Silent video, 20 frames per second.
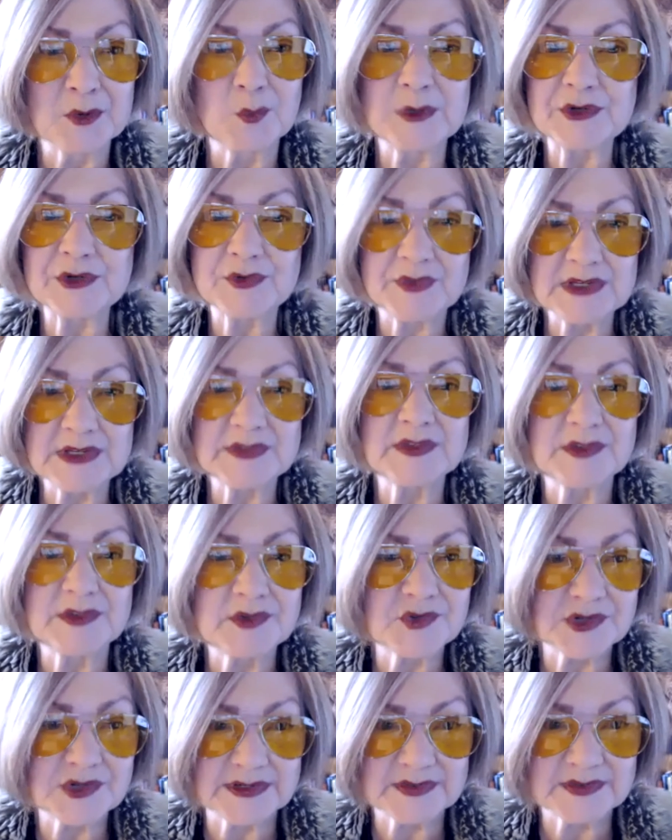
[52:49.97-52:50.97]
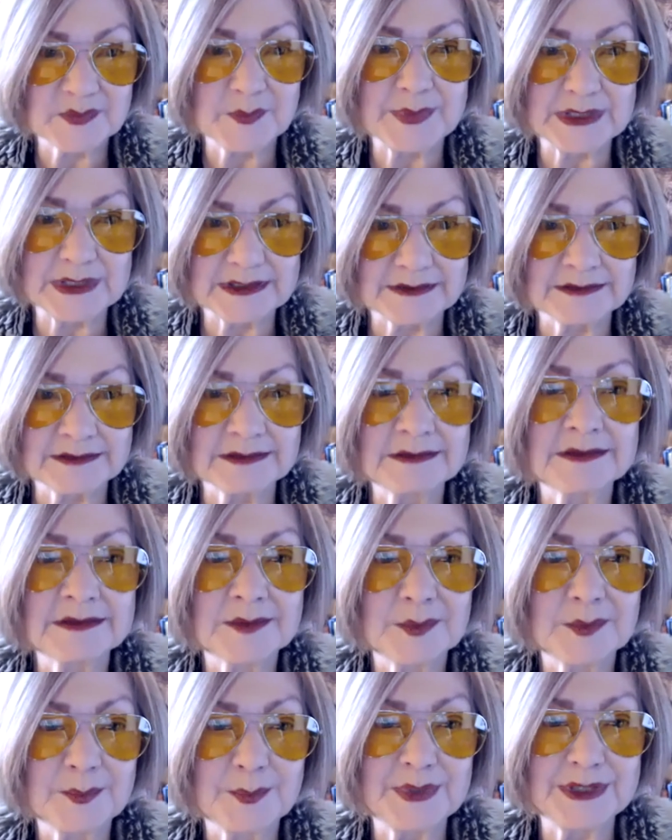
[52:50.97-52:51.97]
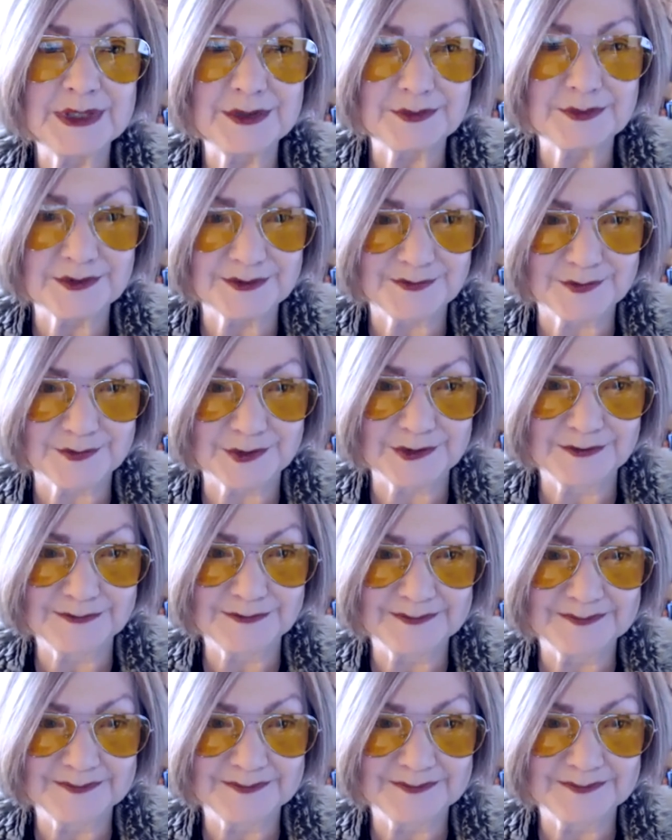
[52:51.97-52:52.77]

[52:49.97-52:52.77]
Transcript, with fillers: which this has just been beautiful.